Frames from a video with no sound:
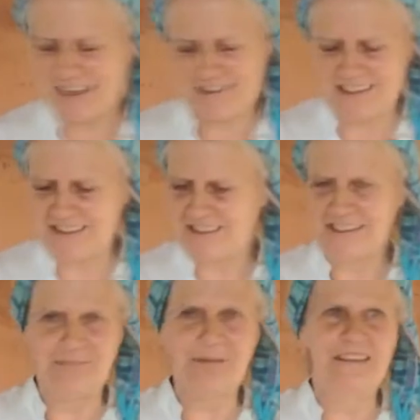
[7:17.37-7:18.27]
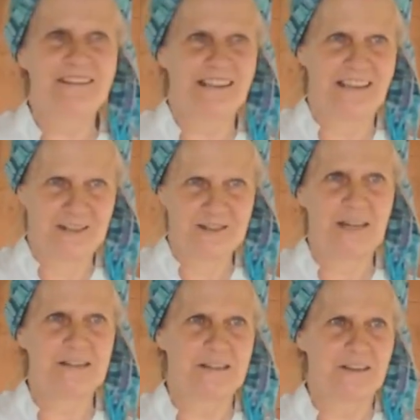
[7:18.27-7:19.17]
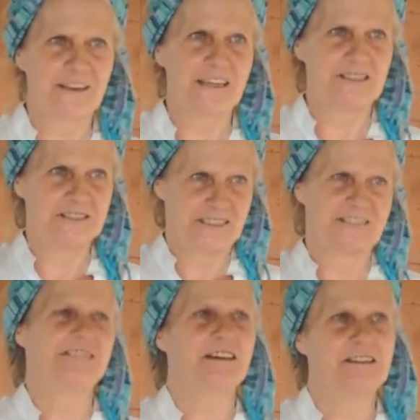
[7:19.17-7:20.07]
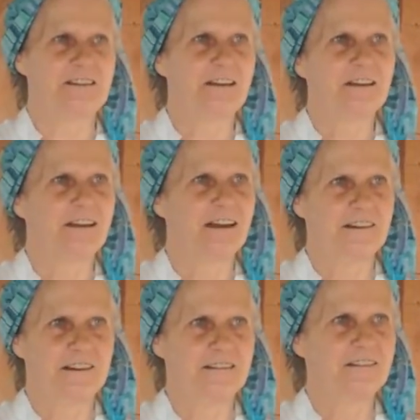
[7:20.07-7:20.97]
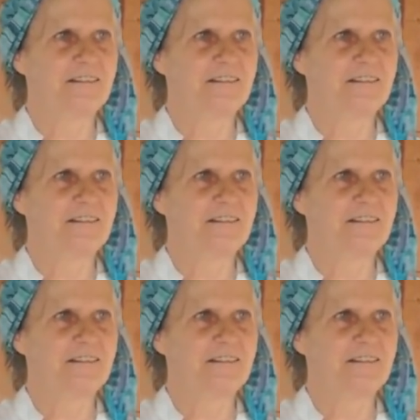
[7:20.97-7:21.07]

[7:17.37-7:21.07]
it basically started in the kitchen, it started in the garden.